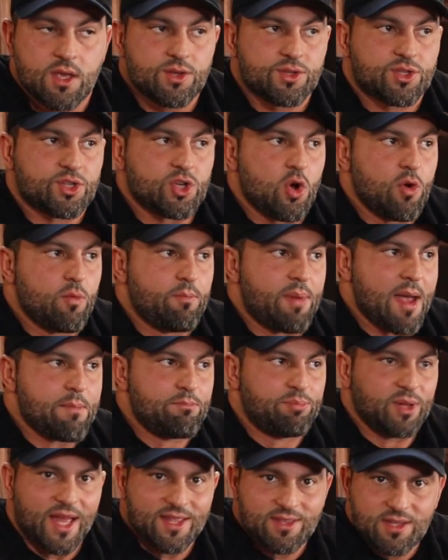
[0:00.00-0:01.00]
So by
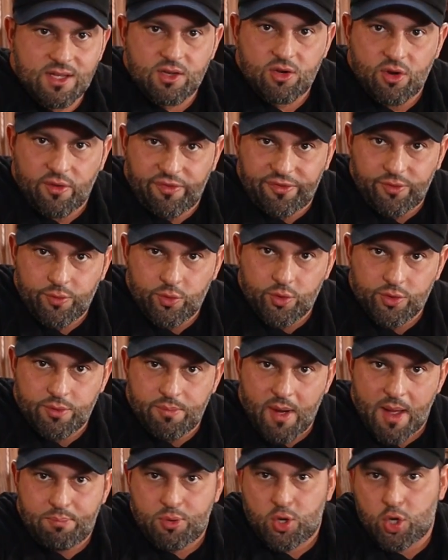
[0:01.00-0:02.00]
blending your food,
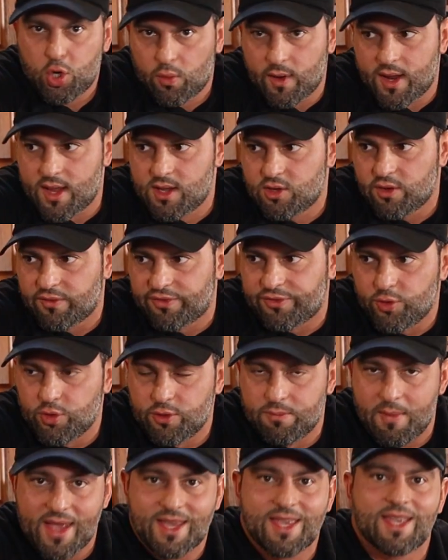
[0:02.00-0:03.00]
by pureeing your
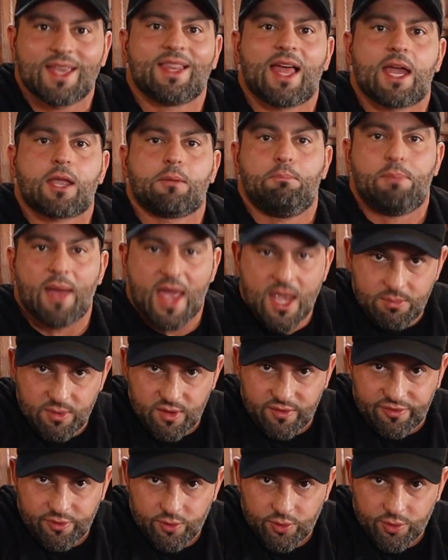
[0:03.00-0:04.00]
food, making like
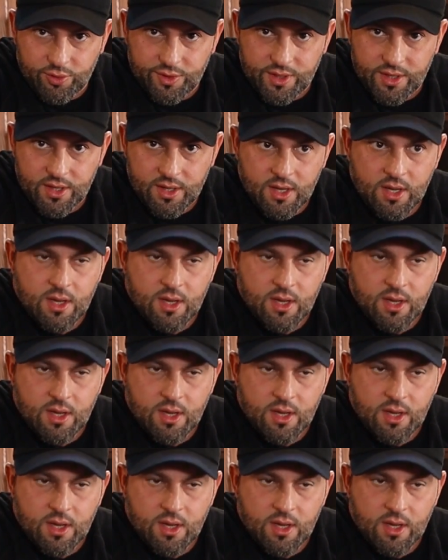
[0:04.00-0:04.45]
baby food,